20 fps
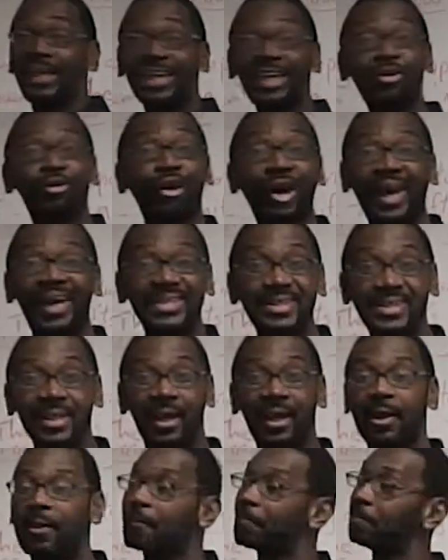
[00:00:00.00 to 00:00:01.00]

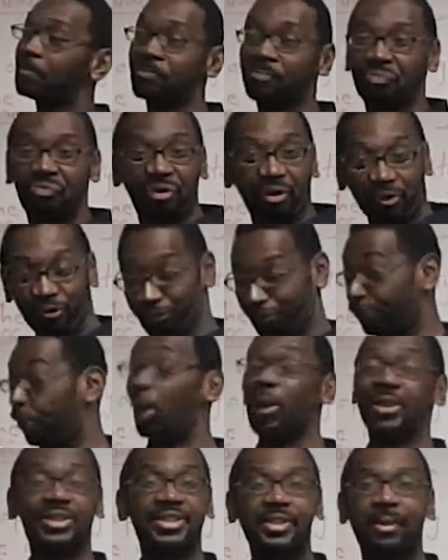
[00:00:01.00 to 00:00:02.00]
eraser,
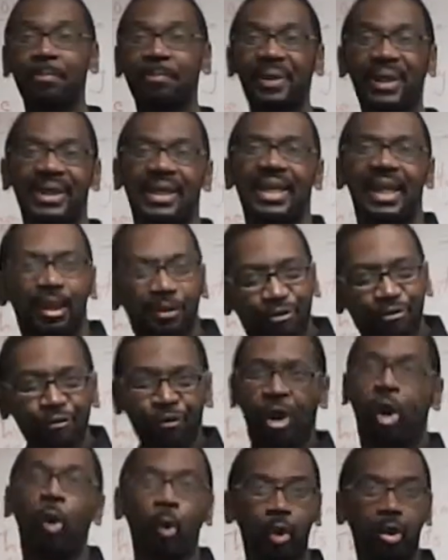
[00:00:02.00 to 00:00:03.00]
throw it someplace,
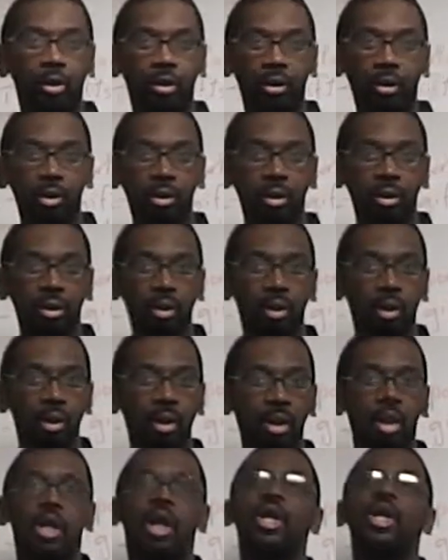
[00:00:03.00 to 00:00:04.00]
throw.
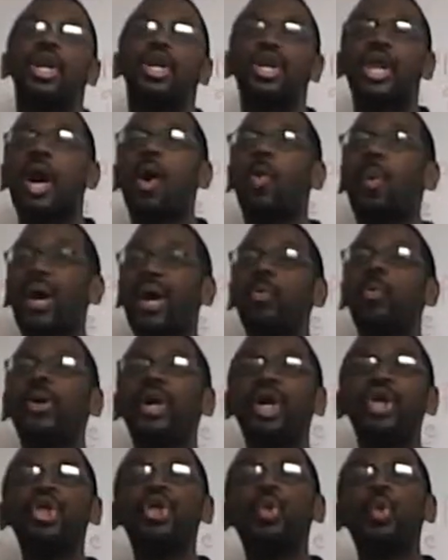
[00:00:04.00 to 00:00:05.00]
Now, when
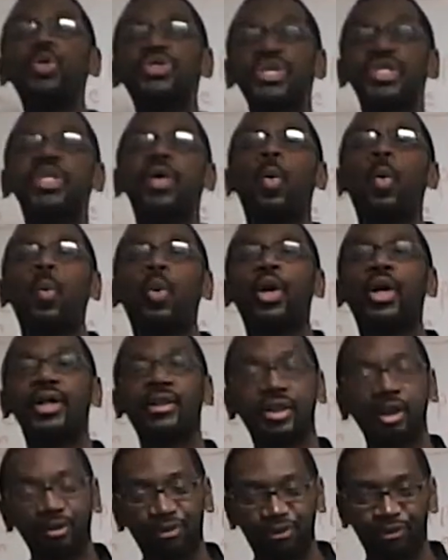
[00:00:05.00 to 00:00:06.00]
we're using the
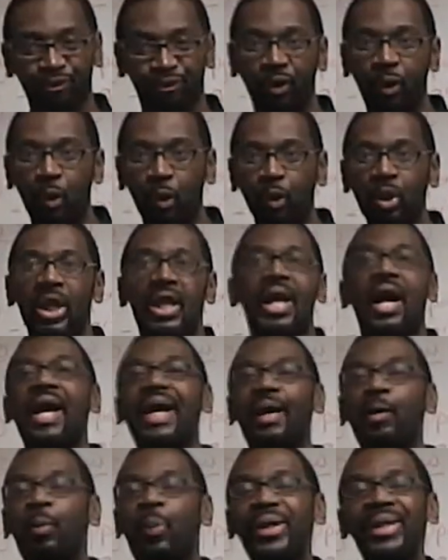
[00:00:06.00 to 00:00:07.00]
word to throw,
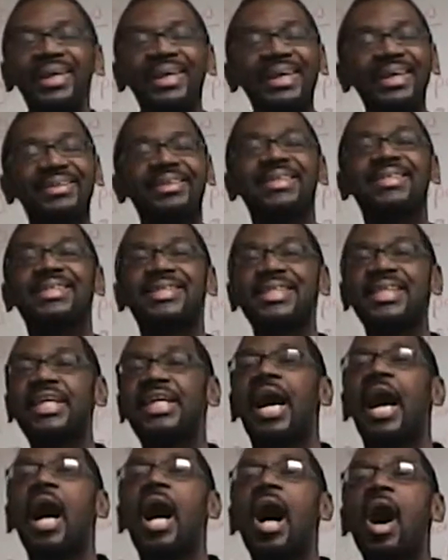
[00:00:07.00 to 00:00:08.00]
we need to
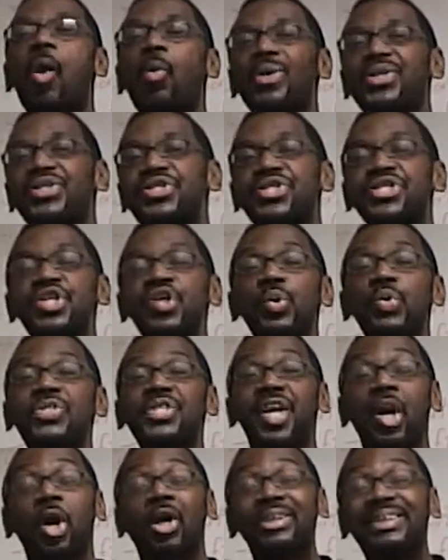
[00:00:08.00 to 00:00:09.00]
see how it's
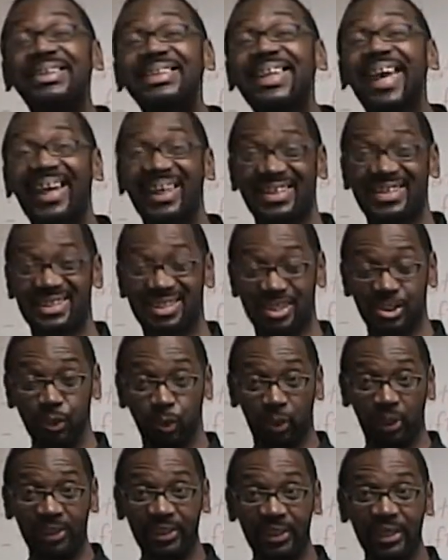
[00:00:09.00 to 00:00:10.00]
used
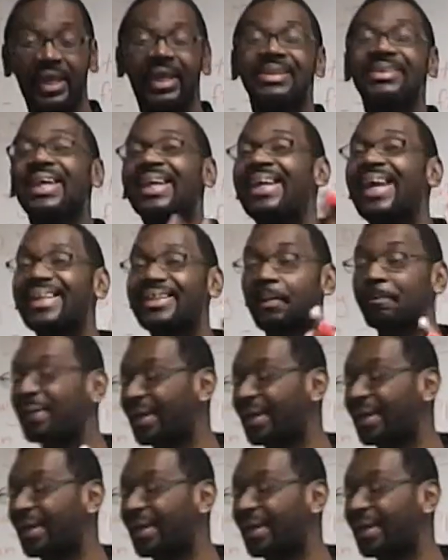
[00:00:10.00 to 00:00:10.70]
contextually to get a